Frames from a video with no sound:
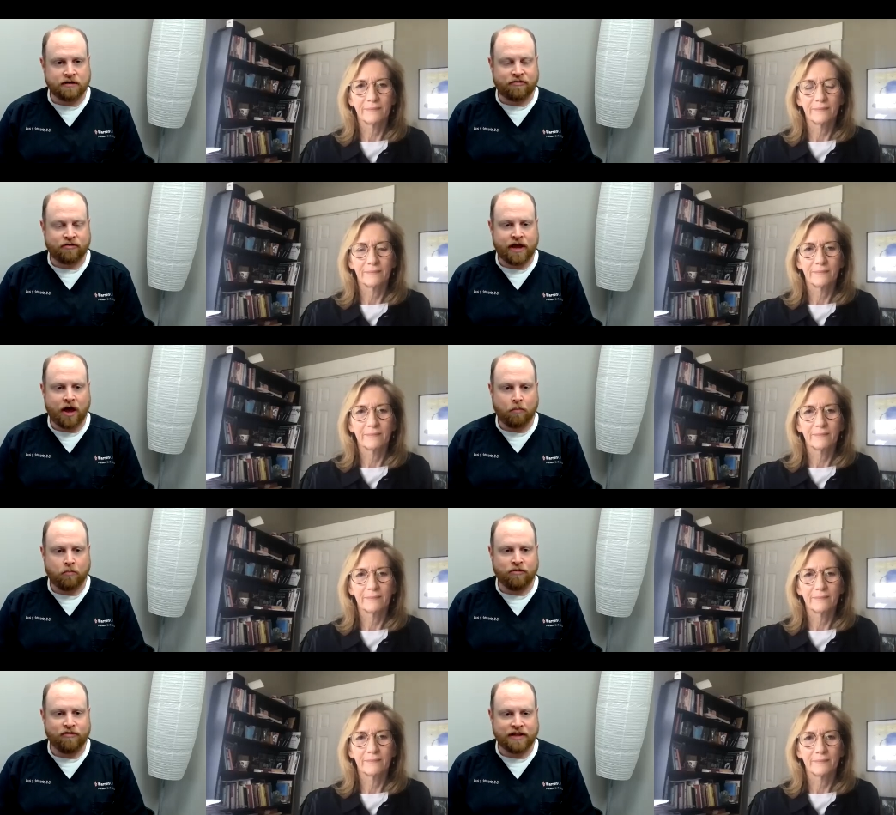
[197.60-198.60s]
Speaker 1: definitely
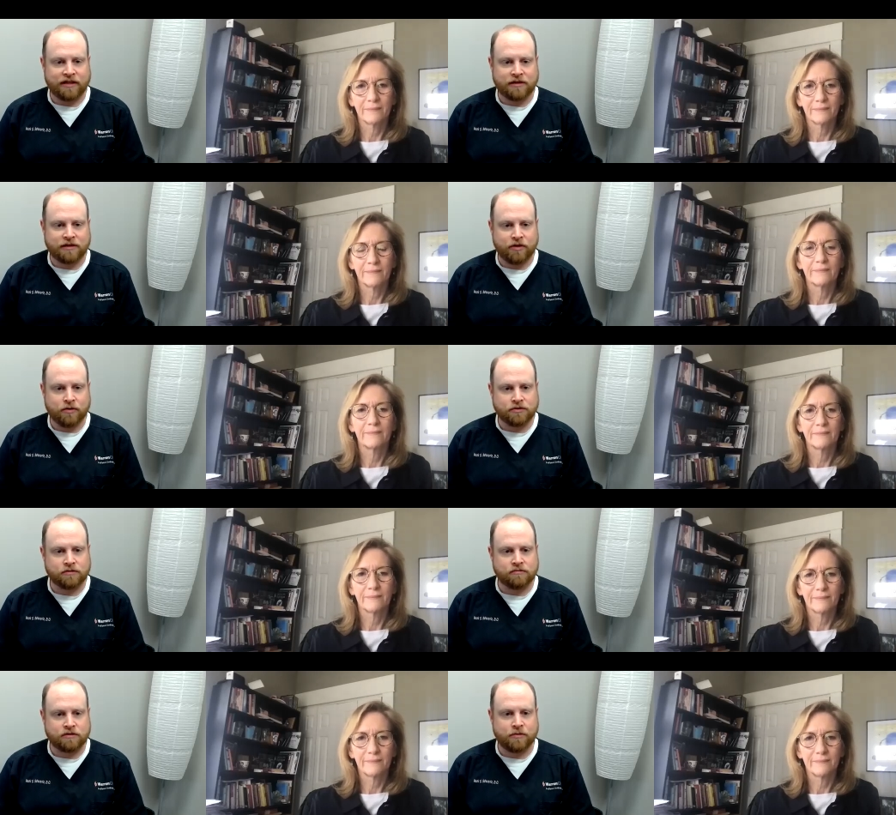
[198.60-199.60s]
help prevent some of
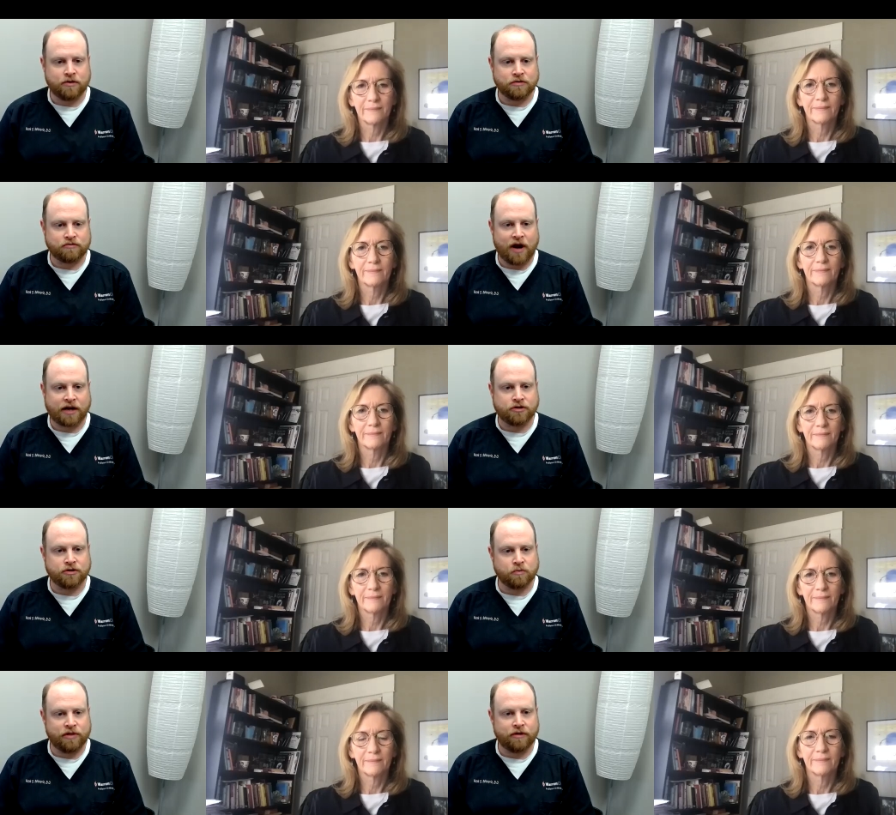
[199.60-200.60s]
those some of those
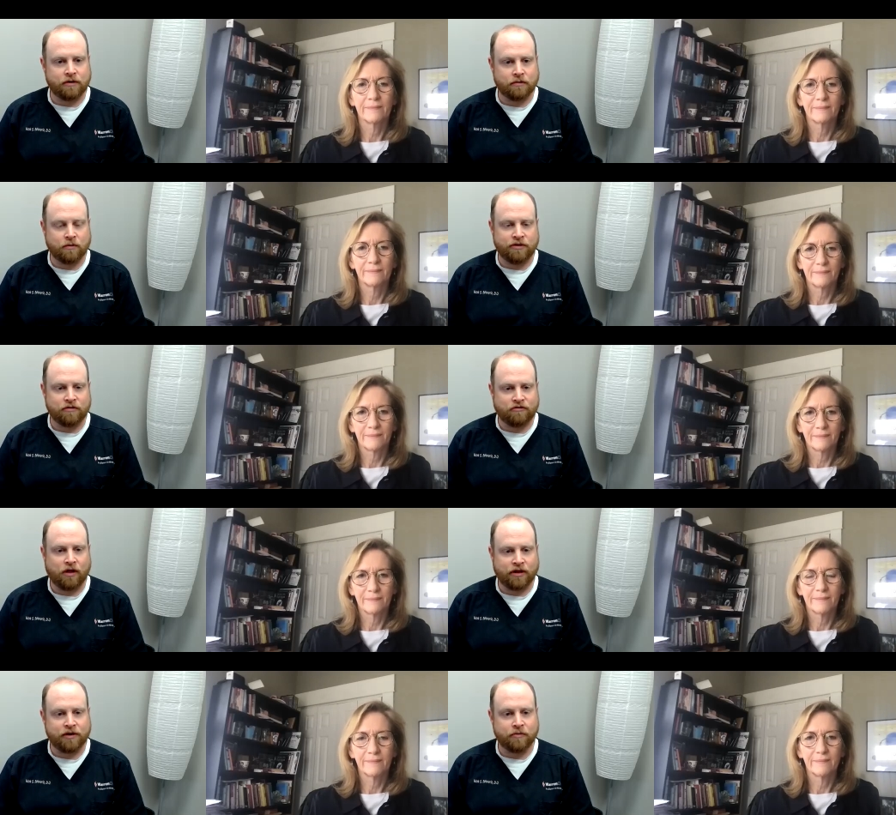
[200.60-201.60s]
fractures when they're when they're
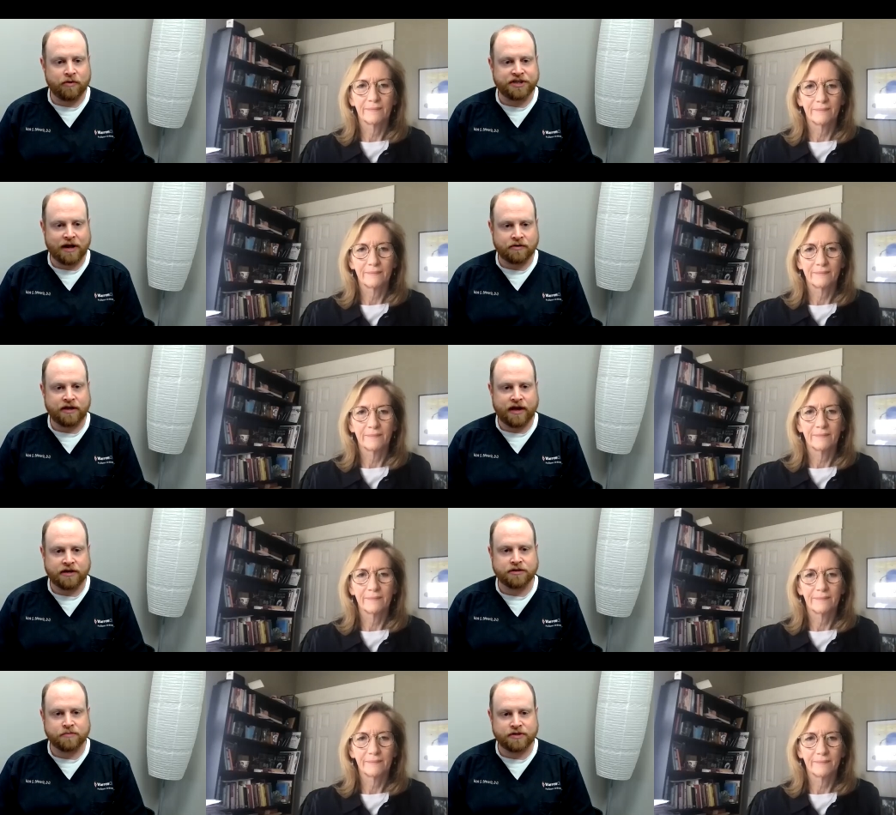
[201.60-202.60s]
falling and reaching out to
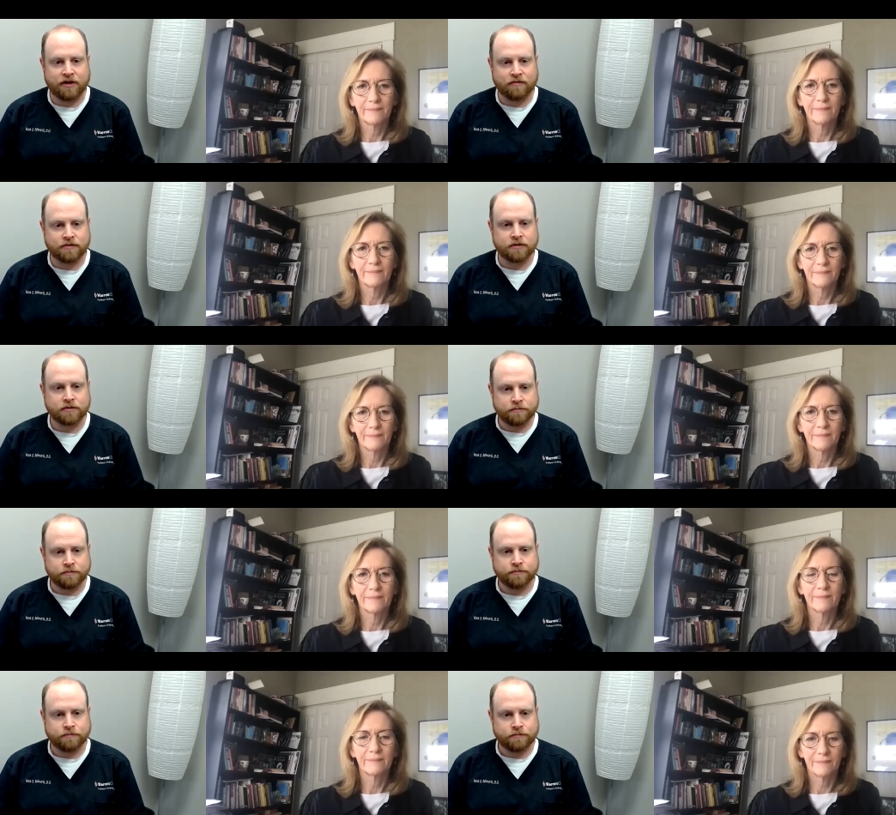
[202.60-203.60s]
catch themselves.
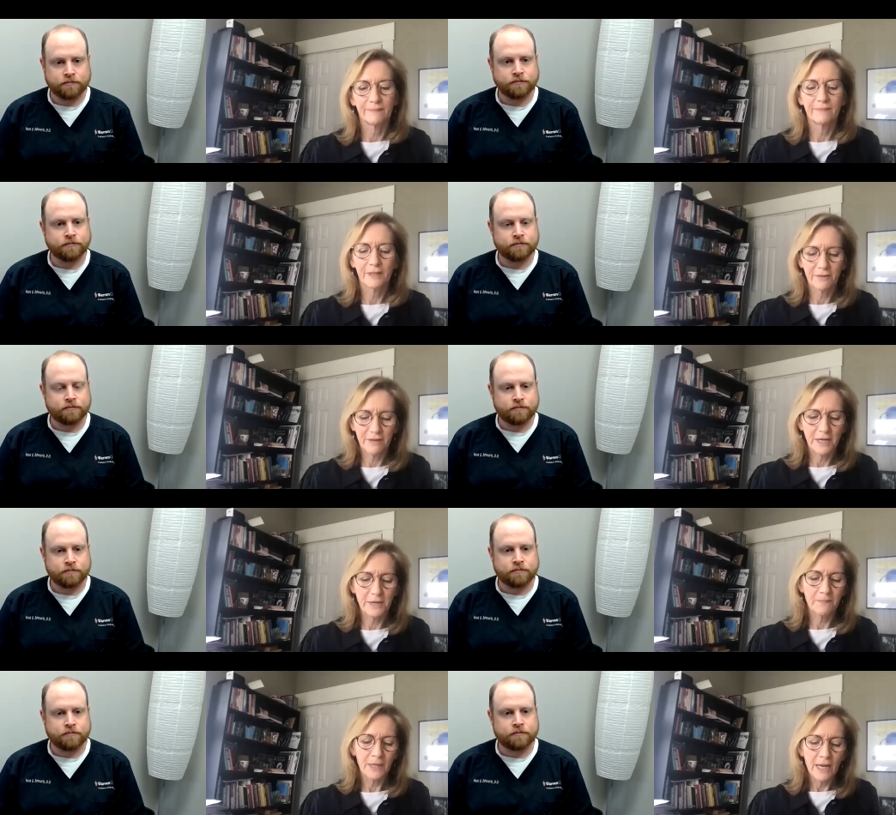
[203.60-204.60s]
Speaker 2: Mm-hmm.
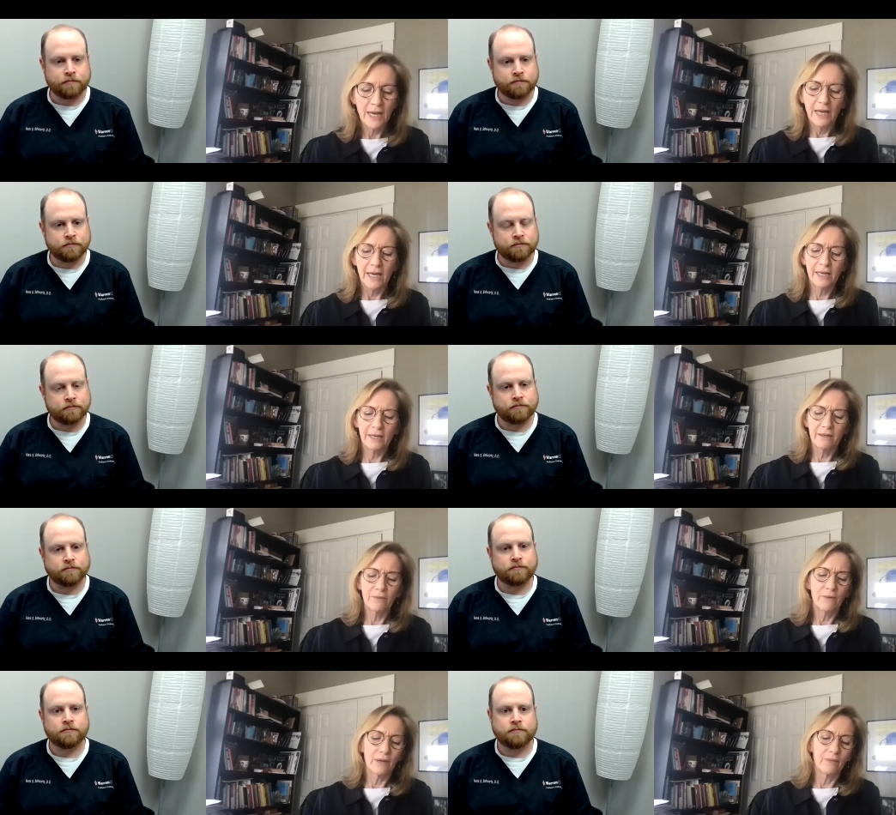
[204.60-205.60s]
Okay.
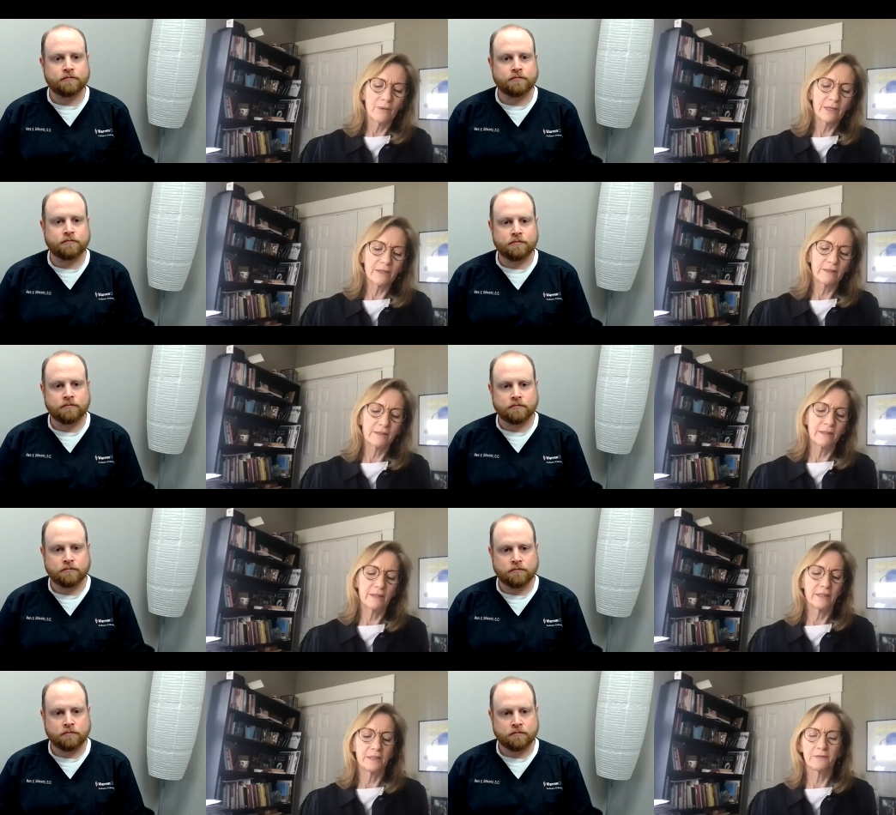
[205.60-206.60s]
And what are
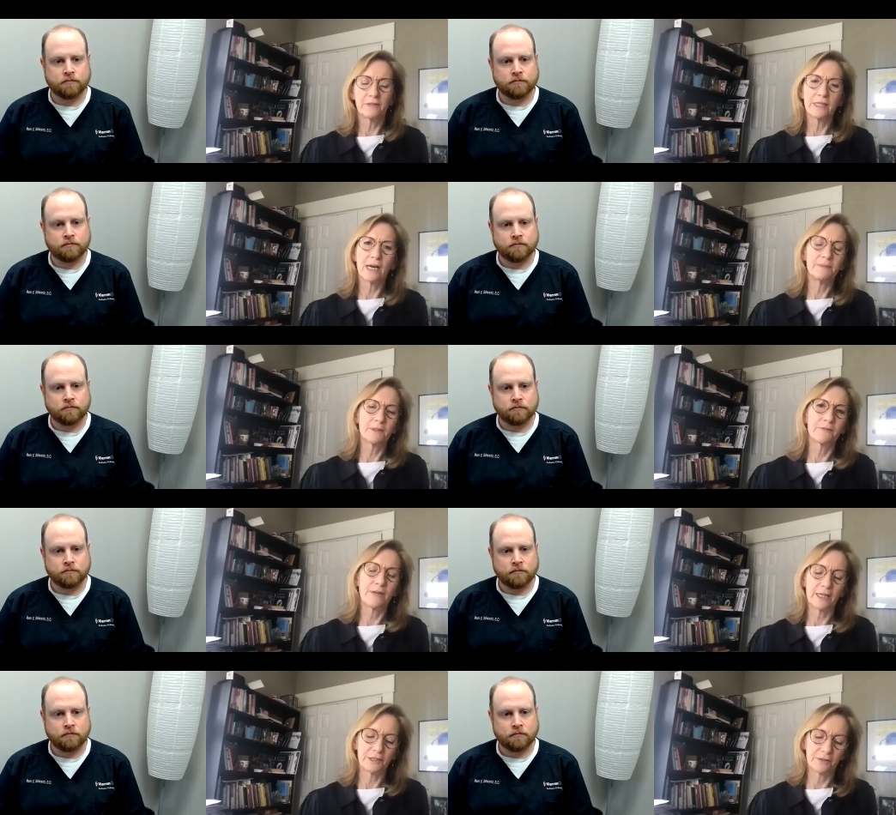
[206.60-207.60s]
the different types of
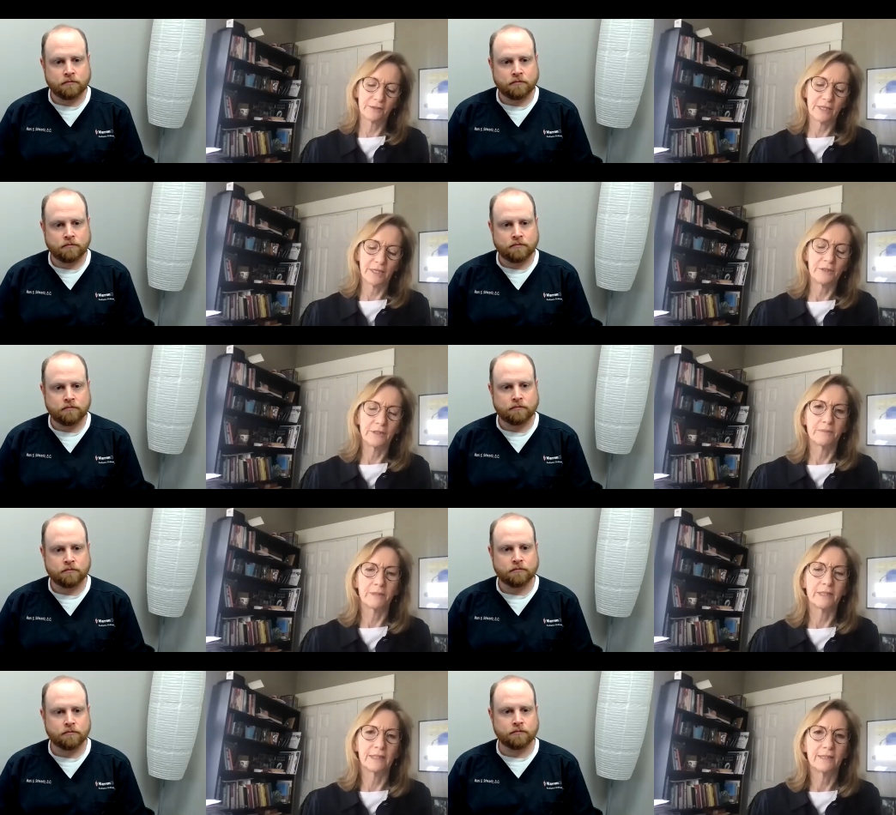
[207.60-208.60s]
fractures that you
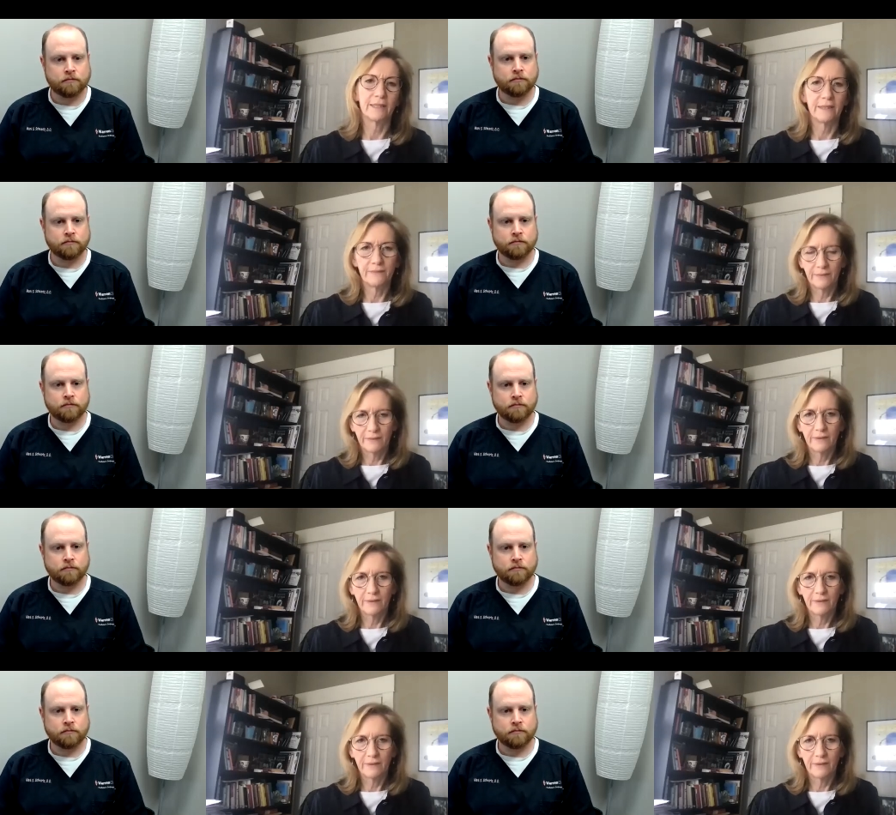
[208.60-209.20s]
typically see?